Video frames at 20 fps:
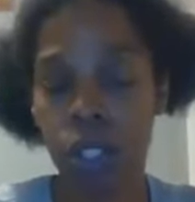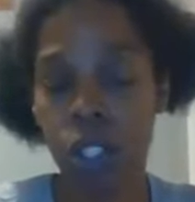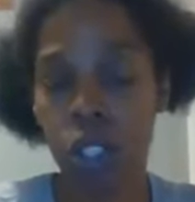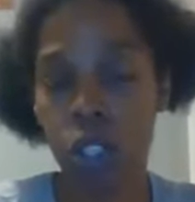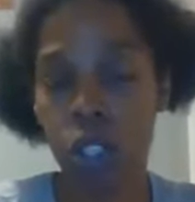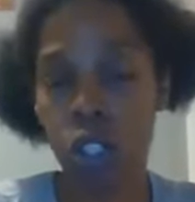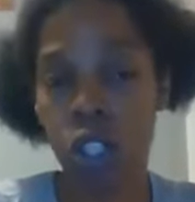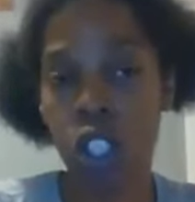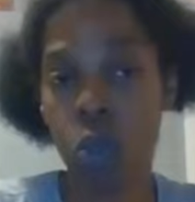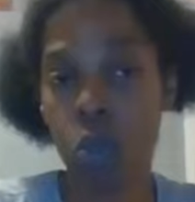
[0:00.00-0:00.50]

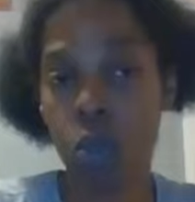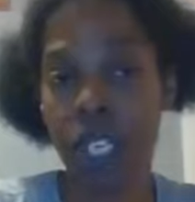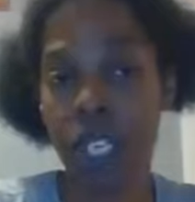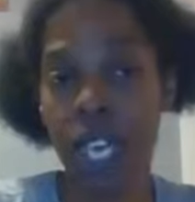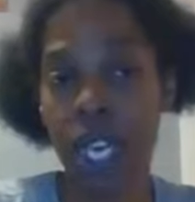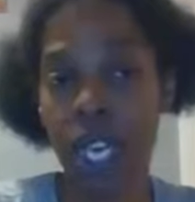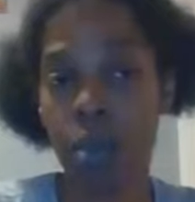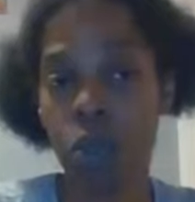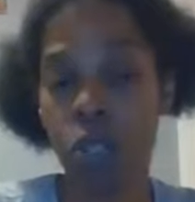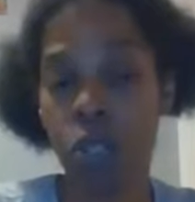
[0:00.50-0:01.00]
So since we
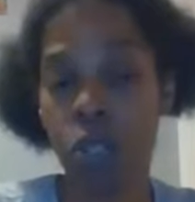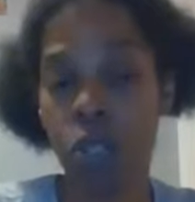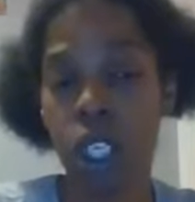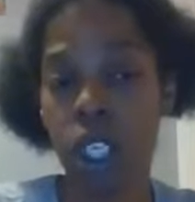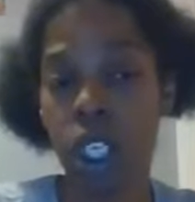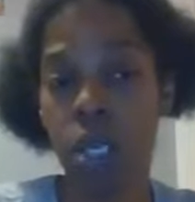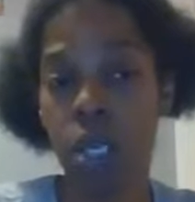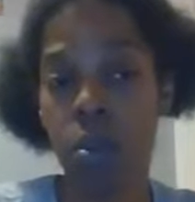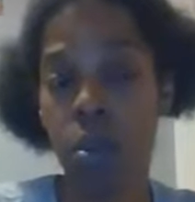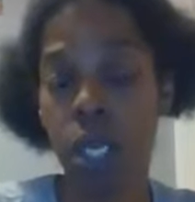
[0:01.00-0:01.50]
got to bring
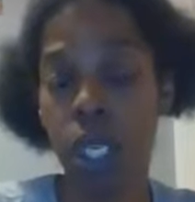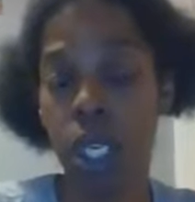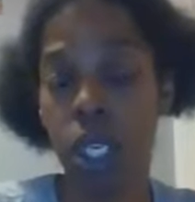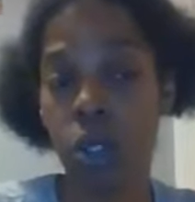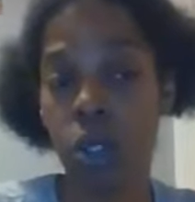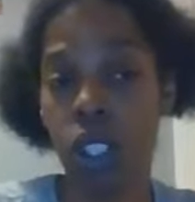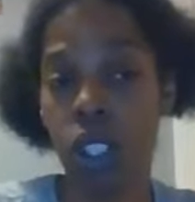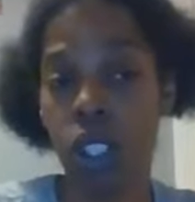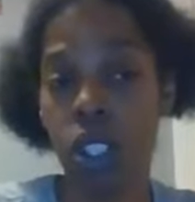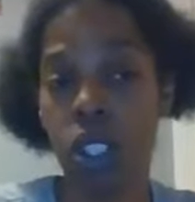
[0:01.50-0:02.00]
her in the
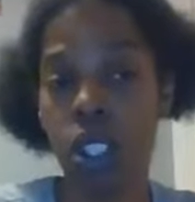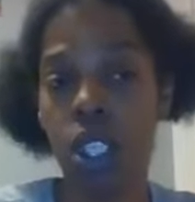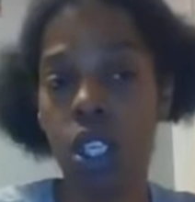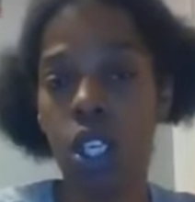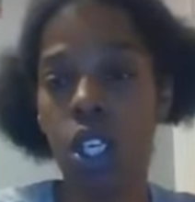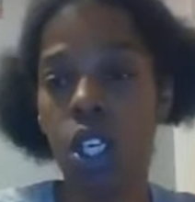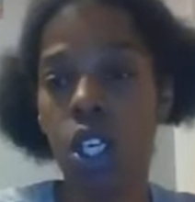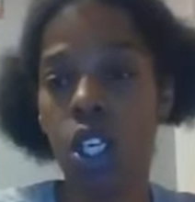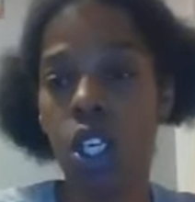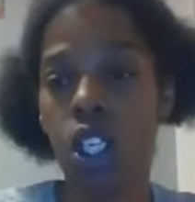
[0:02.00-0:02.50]
building,
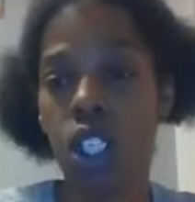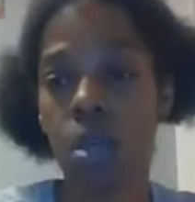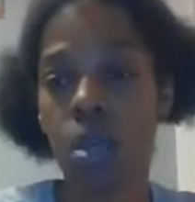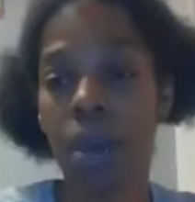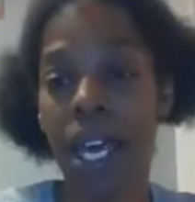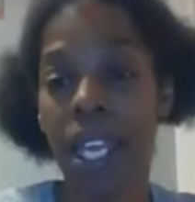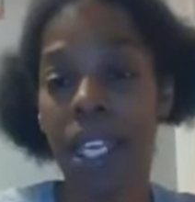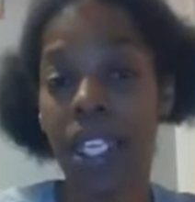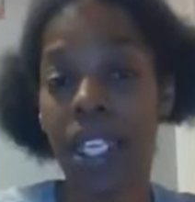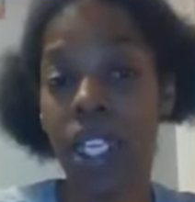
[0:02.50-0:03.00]

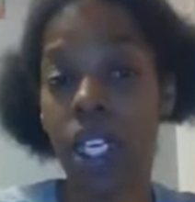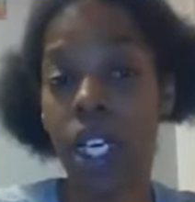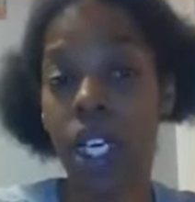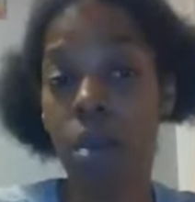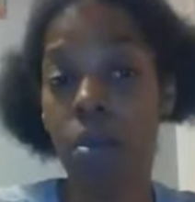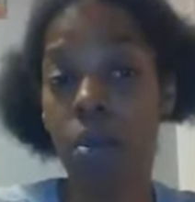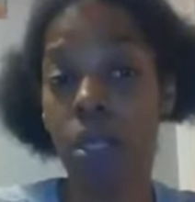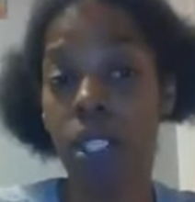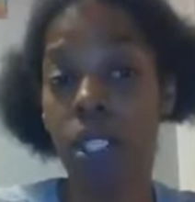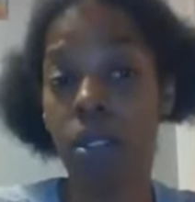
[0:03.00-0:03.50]
somebody
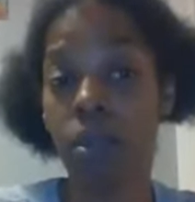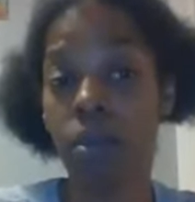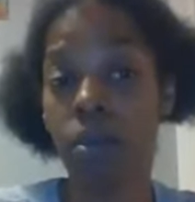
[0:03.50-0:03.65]
coming.